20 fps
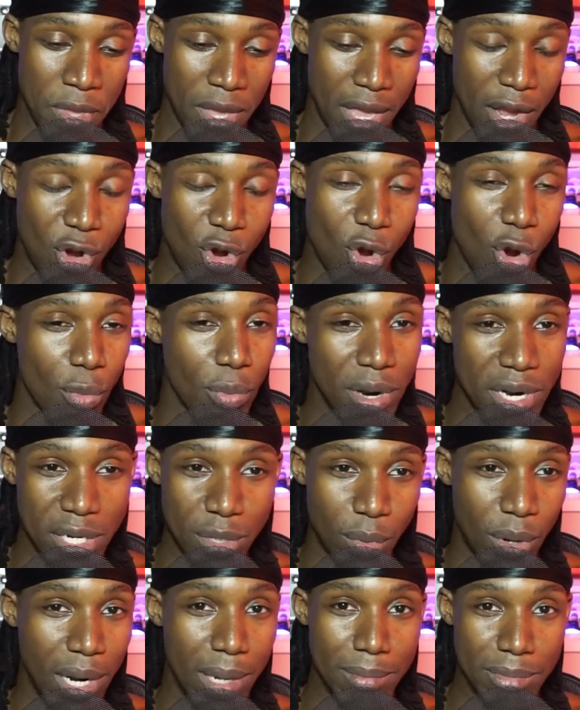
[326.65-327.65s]
incorporate
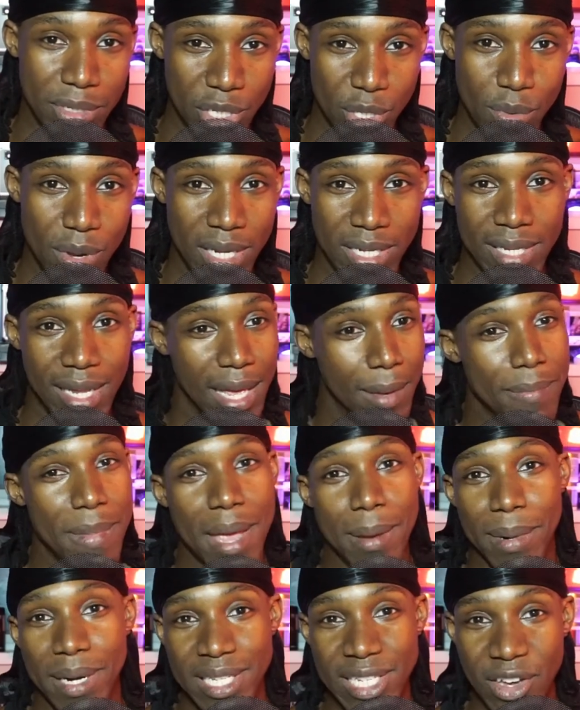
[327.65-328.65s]
into what I'm doing to like
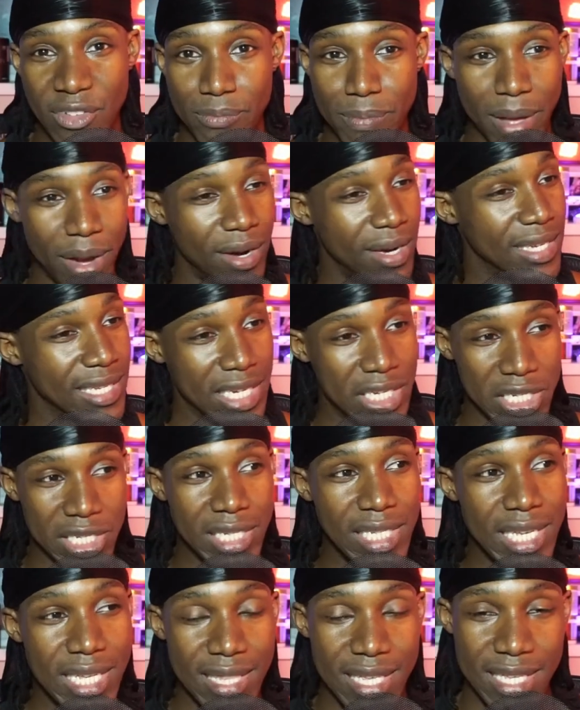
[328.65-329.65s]
make myself better, because I just
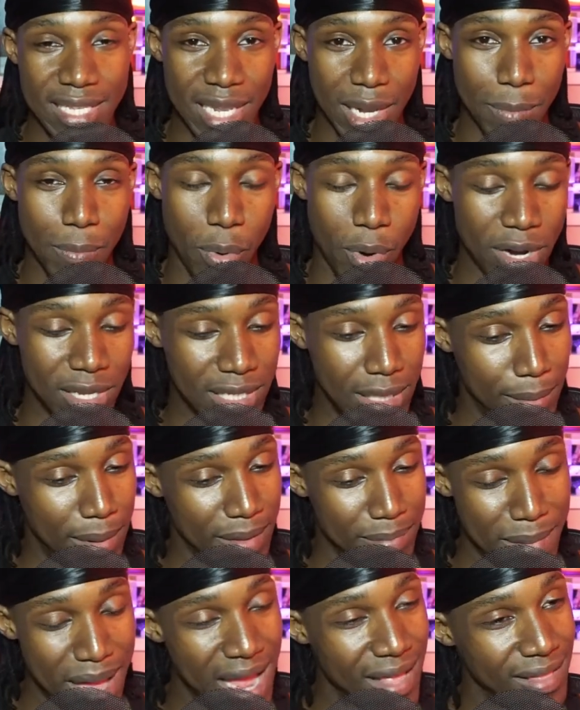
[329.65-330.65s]
see these little points and I'm like,
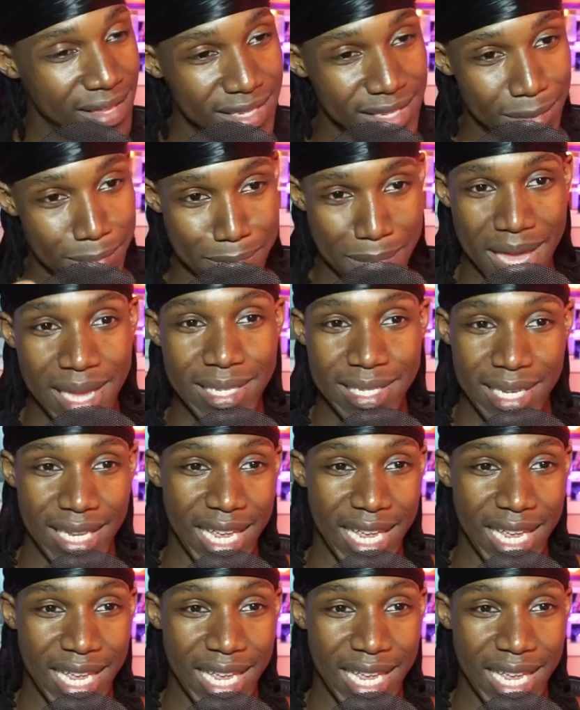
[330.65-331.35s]
man, this is amazing.